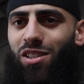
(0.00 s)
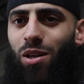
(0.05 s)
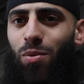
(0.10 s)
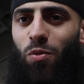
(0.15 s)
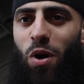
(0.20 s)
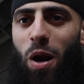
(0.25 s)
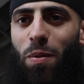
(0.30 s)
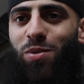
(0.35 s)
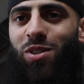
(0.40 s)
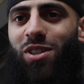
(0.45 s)
some
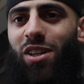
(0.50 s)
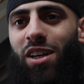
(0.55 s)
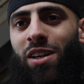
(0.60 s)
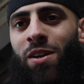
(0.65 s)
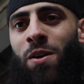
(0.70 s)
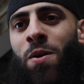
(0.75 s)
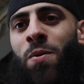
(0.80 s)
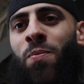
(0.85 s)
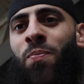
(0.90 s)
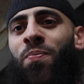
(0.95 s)
reps in.
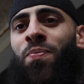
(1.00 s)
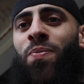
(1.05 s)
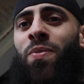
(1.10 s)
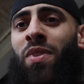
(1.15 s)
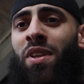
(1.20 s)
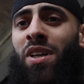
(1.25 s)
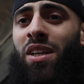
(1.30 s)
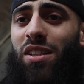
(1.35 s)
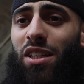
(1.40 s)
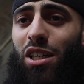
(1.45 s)

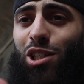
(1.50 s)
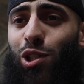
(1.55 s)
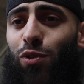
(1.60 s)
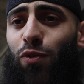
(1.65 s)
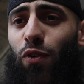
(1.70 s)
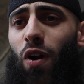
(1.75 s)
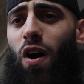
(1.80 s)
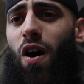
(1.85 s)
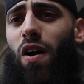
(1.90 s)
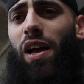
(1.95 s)
This
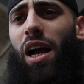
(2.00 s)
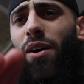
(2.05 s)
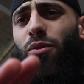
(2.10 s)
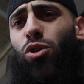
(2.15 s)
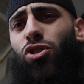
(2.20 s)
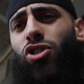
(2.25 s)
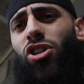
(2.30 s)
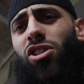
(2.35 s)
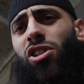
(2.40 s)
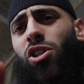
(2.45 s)
vlog, I
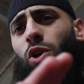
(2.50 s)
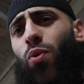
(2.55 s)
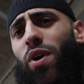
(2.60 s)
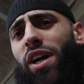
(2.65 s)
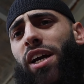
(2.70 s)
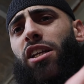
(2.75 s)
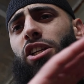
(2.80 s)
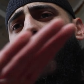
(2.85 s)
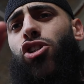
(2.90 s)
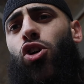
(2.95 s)
will just
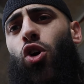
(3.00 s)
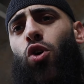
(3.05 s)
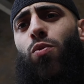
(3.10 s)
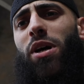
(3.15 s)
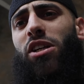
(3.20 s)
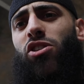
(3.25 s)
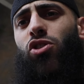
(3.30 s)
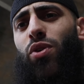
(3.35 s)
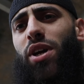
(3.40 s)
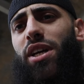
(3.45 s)
quickly show
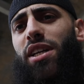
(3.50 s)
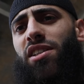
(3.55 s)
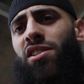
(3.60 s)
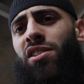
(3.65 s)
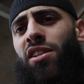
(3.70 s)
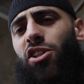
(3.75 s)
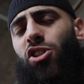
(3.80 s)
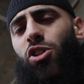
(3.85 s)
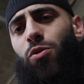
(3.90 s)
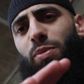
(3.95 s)
my training
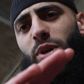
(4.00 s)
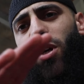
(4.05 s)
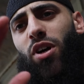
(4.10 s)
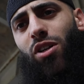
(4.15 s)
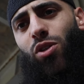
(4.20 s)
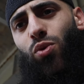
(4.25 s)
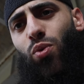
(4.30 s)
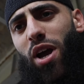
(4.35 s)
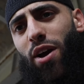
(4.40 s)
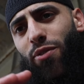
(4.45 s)
session
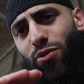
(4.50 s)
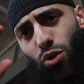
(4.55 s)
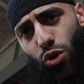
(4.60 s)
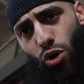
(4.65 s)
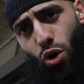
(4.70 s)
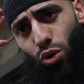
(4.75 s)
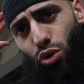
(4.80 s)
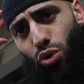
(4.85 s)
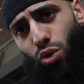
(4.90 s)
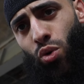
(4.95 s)
because we have to
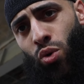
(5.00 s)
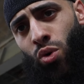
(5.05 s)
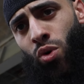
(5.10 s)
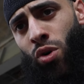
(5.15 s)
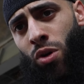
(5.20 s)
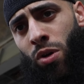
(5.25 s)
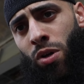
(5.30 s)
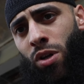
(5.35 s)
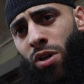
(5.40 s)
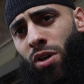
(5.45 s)
go to
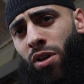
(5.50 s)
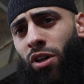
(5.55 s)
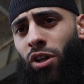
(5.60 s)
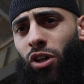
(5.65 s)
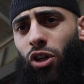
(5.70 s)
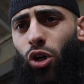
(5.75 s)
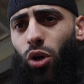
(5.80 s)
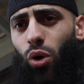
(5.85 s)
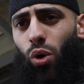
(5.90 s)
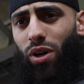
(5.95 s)

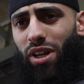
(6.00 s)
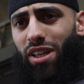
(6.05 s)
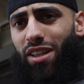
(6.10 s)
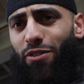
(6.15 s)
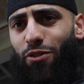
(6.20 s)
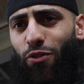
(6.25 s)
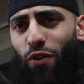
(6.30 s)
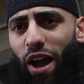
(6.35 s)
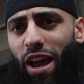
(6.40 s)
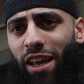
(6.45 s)
Glory the
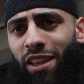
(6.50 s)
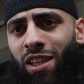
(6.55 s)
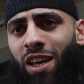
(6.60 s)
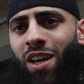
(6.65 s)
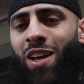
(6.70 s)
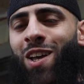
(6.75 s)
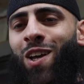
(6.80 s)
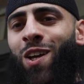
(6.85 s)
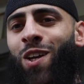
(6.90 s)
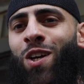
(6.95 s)
fight.
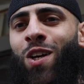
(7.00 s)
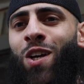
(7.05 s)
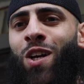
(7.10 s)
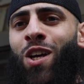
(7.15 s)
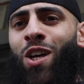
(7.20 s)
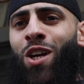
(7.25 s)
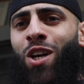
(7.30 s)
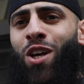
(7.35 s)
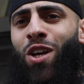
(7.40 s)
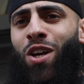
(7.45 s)

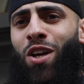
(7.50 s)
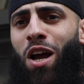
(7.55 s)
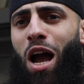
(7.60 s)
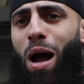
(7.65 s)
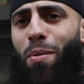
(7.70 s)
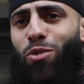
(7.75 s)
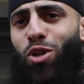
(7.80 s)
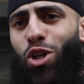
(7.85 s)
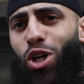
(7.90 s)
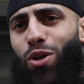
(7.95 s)

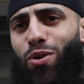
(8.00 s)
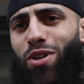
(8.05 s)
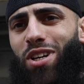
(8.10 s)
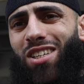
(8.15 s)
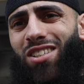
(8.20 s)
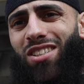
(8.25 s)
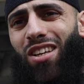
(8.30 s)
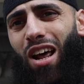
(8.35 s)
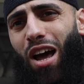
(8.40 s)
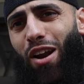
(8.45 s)
I'm
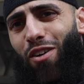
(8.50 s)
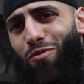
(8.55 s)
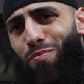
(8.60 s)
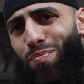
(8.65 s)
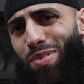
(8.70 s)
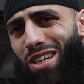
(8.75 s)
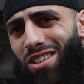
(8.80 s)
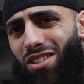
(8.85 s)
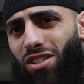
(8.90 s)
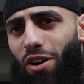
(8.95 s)
curious, a lot of
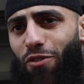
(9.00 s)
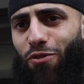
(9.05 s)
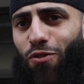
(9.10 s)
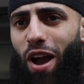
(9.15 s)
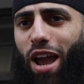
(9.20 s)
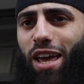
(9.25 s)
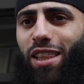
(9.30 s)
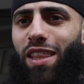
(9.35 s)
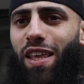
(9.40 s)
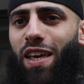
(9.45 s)
beasts are
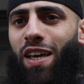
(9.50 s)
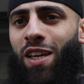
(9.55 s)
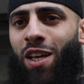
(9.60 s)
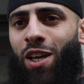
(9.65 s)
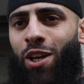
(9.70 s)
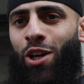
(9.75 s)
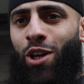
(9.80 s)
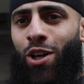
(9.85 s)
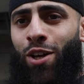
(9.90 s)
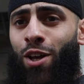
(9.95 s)
fighting.
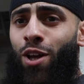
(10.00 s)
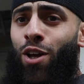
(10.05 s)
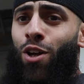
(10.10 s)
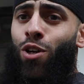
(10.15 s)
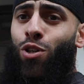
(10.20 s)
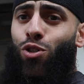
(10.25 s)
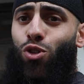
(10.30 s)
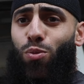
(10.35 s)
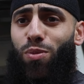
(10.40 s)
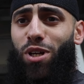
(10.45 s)

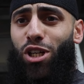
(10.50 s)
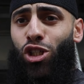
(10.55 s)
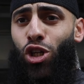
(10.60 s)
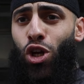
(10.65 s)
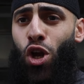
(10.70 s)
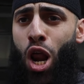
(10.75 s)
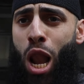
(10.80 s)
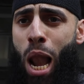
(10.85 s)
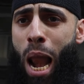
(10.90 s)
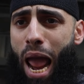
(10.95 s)
So make sure
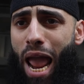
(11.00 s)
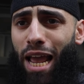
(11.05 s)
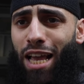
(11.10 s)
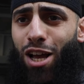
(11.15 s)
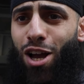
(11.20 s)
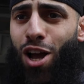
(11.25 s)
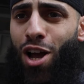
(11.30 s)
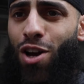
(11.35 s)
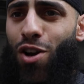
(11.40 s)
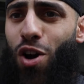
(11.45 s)
you like,
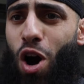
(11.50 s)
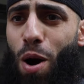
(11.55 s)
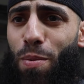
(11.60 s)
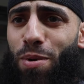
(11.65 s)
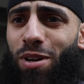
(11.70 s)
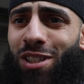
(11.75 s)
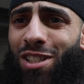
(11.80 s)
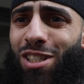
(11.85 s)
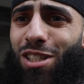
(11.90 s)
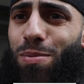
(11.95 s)

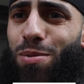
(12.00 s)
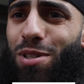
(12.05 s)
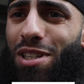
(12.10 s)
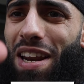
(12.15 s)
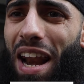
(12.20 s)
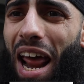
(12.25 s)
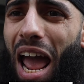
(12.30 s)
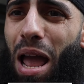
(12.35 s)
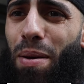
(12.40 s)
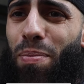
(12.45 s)
comment,
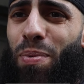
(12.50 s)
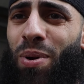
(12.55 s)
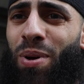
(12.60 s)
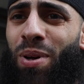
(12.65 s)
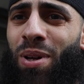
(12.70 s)
subscribe.